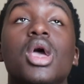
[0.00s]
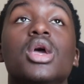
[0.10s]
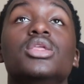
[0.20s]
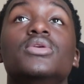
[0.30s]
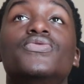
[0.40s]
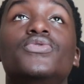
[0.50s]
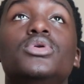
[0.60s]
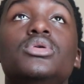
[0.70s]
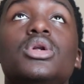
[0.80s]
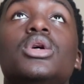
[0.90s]
And the
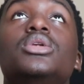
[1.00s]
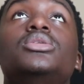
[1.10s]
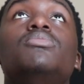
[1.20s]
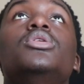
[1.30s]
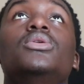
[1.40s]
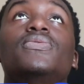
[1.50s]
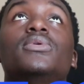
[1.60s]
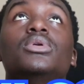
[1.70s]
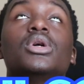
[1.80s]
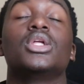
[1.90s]
food is
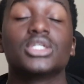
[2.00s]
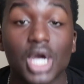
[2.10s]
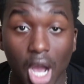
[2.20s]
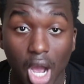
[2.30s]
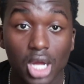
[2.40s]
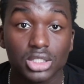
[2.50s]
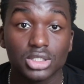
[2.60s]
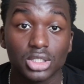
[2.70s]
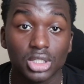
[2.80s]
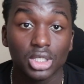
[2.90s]
beautiful. And it's hot.